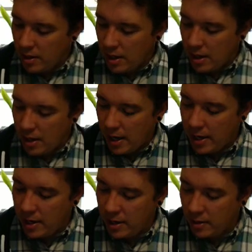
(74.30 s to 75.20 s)
I
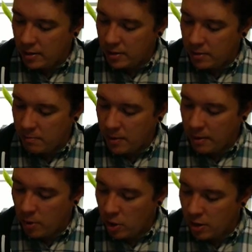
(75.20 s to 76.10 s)
hit my
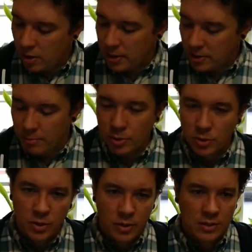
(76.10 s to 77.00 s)
markup example. So
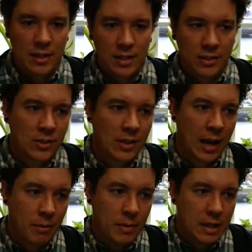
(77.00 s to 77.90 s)
this is the
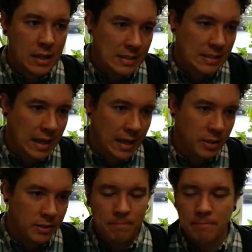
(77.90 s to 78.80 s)
assignment.
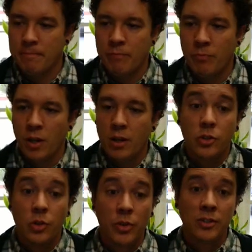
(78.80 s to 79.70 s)
So
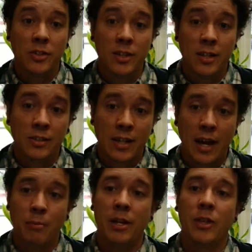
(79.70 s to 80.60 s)
this is the assignment
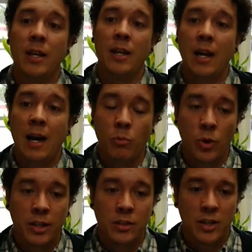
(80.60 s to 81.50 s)
that I'm wanting
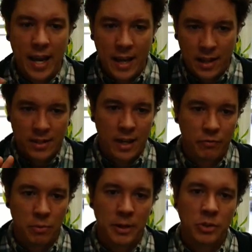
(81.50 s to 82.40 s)
to annotate for my
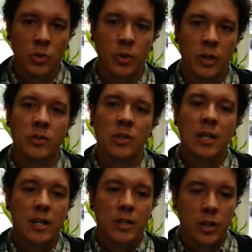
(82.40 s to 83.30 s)
students
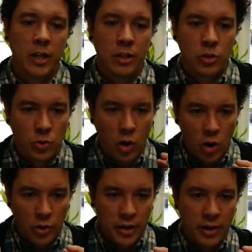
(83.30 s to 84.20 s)
and draw
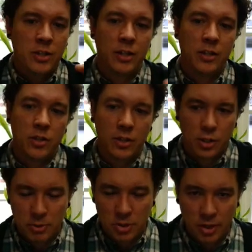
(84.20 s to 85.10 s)
their attention to
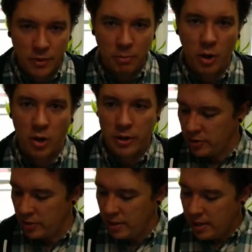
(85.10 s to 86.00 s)
specific parts.
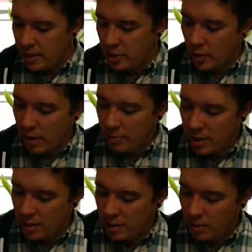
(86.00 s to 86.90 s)
So I'm going to
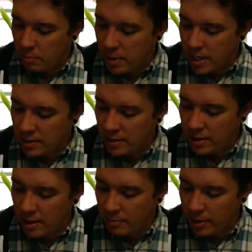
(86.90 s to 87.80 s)
hit
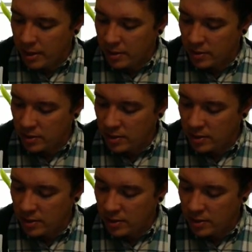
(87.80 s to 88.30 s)
BCMS